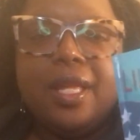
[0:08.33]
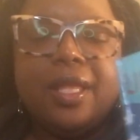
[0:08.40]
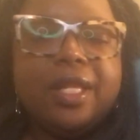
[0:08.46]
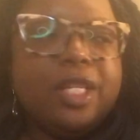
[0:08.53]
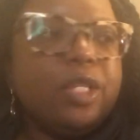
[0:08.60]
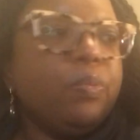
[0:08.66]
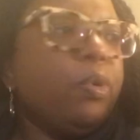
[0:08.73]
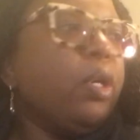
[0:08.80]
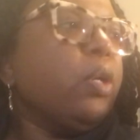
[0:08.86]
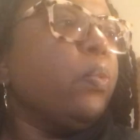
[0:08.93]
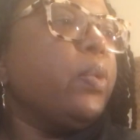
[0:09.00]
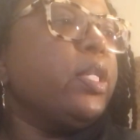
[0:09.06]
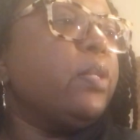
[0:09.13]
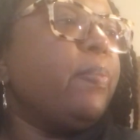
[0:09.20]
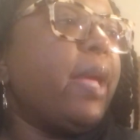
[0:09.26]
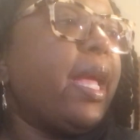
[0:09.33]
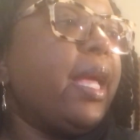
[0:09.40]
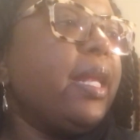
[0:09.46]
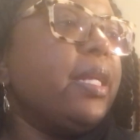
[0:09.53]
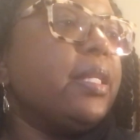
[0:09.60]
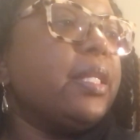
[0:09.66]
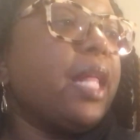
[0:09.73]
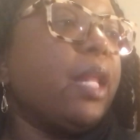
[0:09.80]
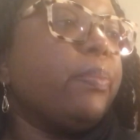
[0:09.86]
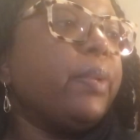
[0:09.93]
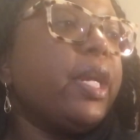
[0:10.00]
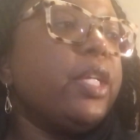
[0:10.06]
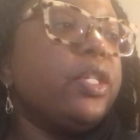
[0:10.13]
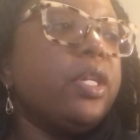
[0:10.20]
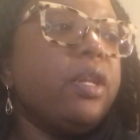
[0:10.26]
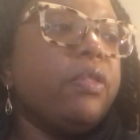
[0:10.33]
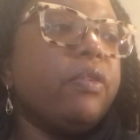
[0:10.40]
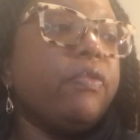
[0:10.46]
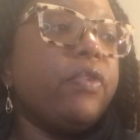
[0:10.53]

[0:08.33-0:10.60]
This book was made in celebration of the